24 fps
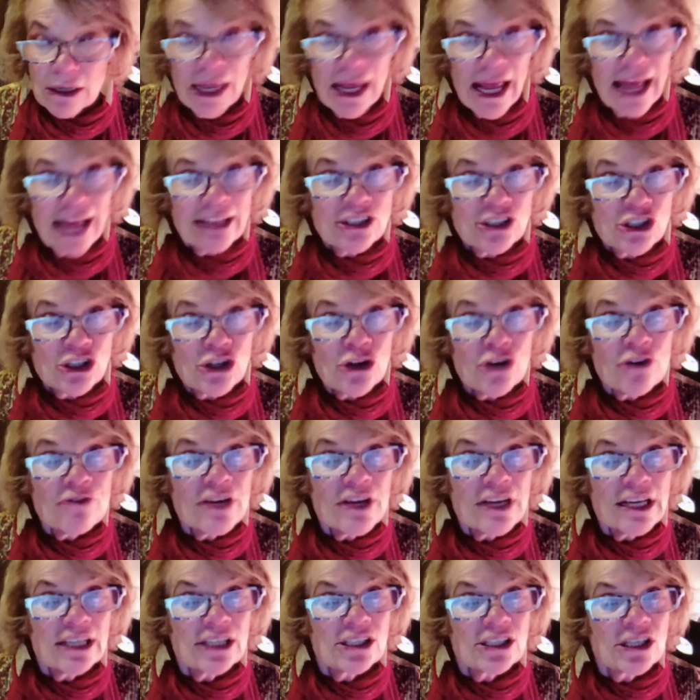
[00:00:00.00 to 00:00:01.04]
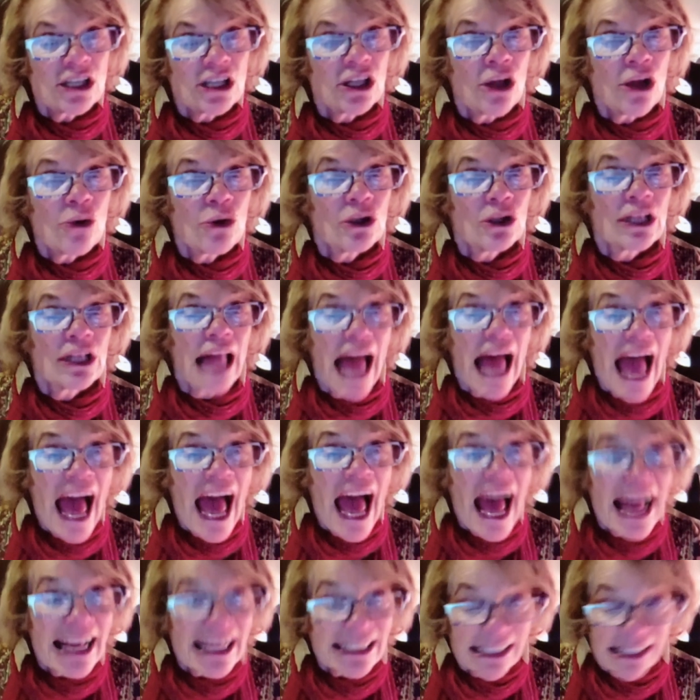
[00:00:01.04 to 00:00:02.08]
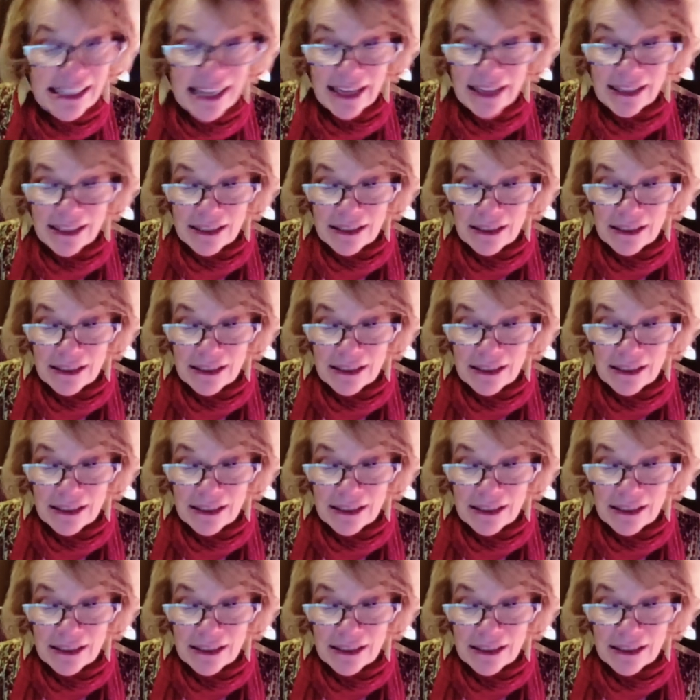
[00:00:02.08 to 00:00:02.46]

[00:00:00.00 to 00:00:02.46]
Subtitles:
and serving as a local asset,